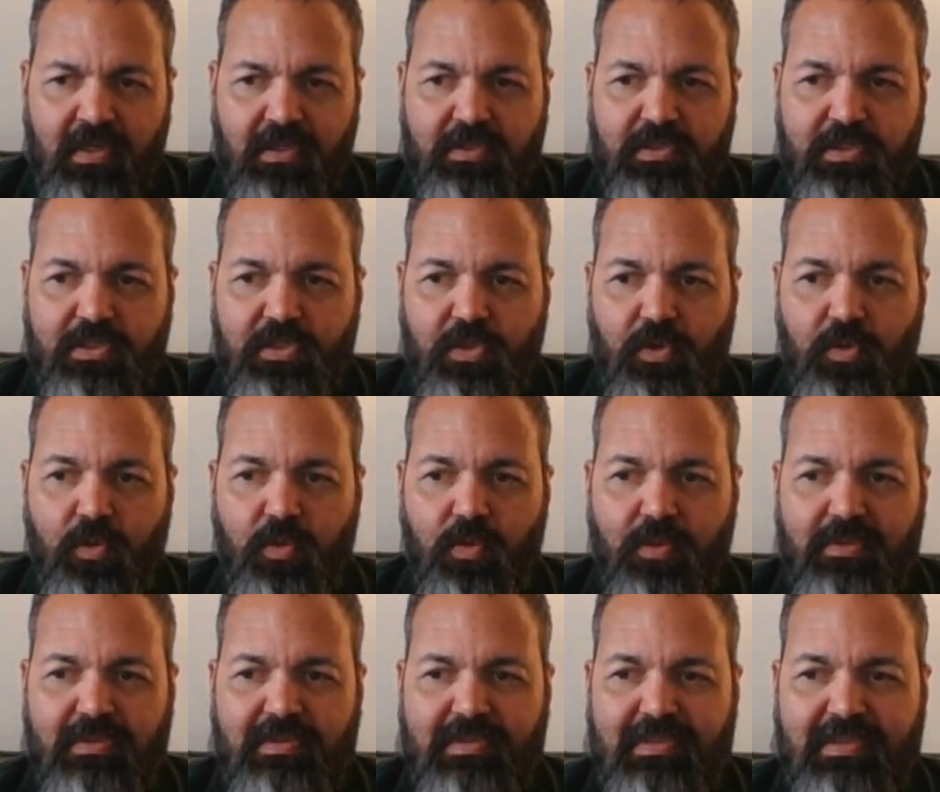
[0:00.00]

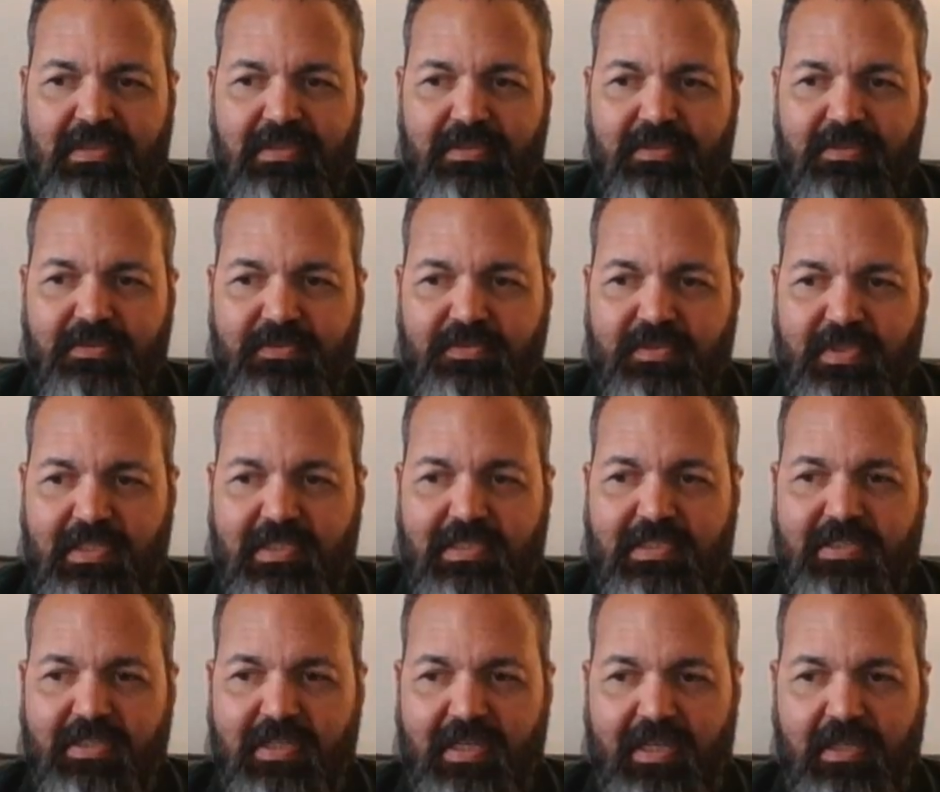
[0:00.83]
So
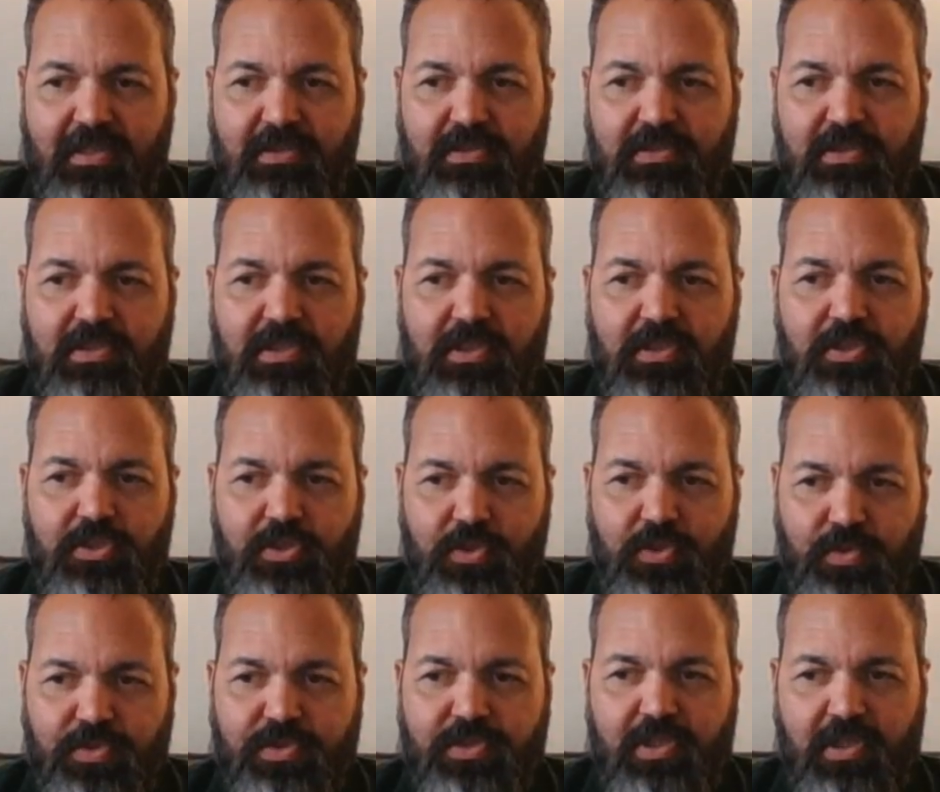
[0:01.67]
these things
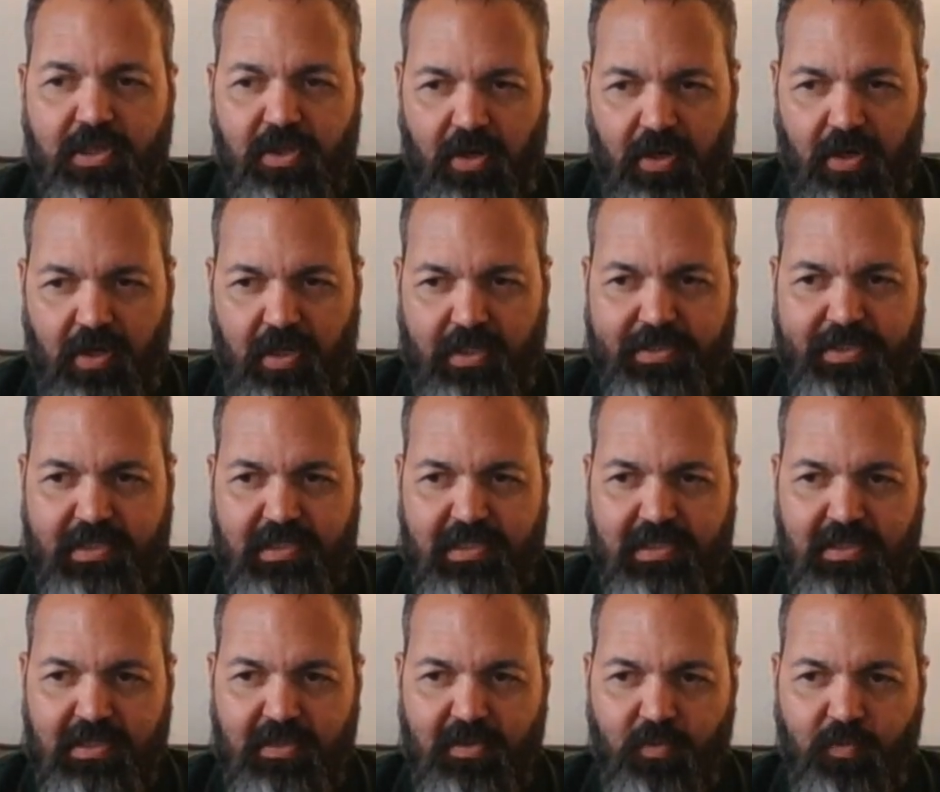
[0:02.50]
used to
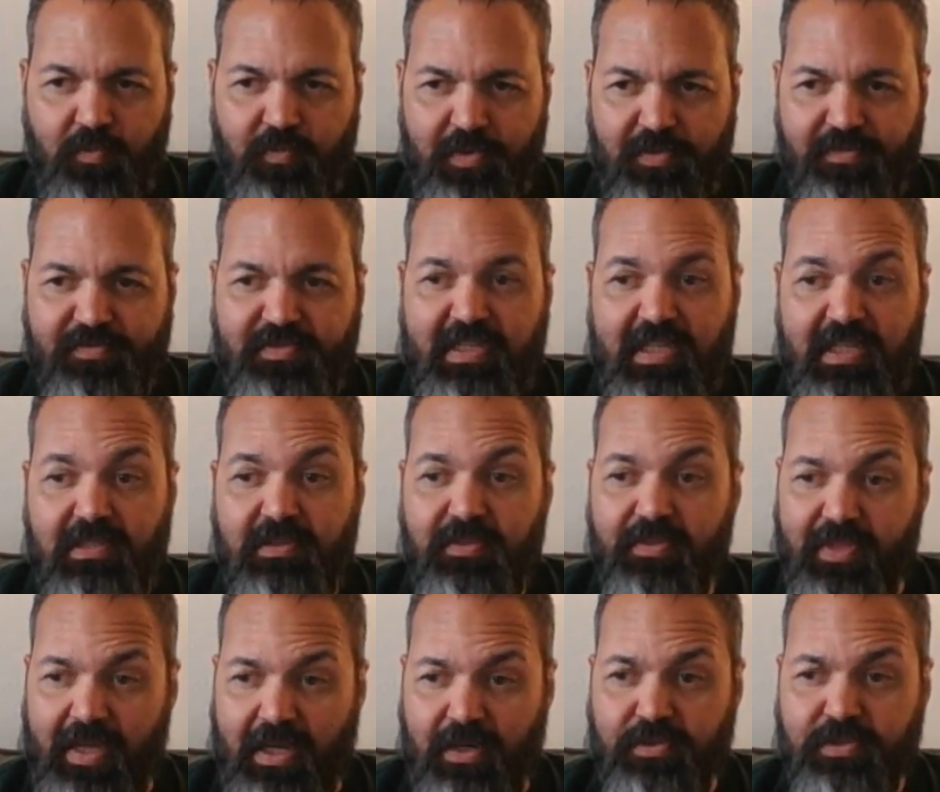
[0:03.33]
cost
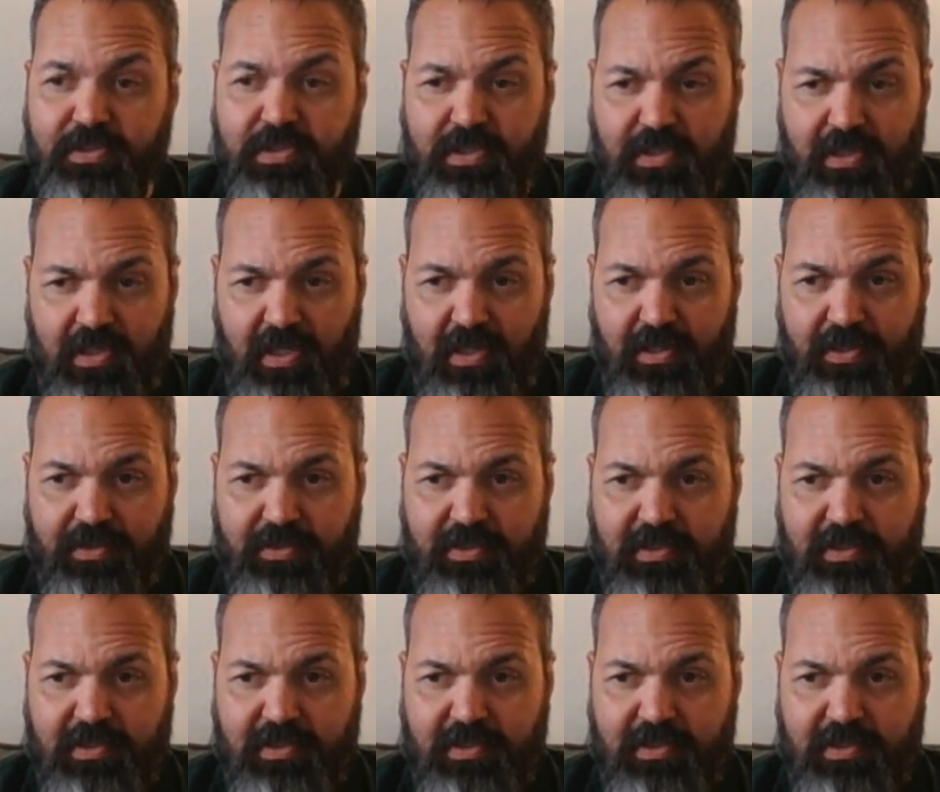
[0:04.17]
$15,000.